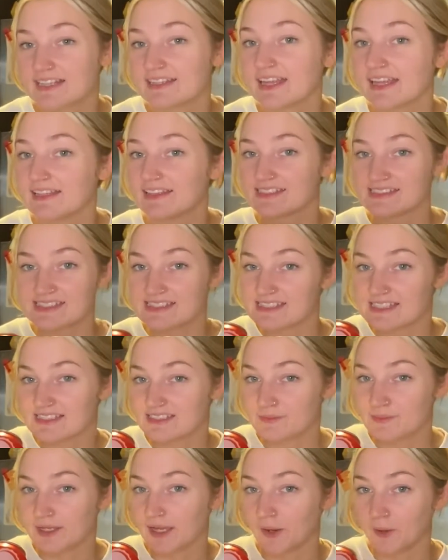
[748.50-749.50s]

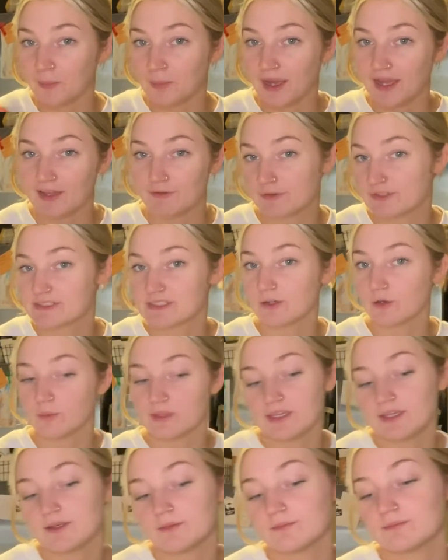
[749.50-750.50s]
something I would buy every single
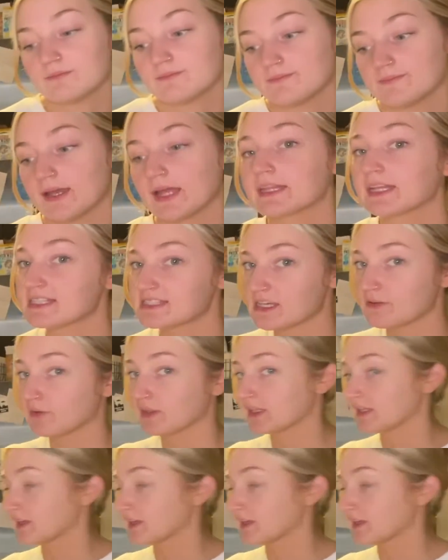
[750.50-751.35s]
week, unless I really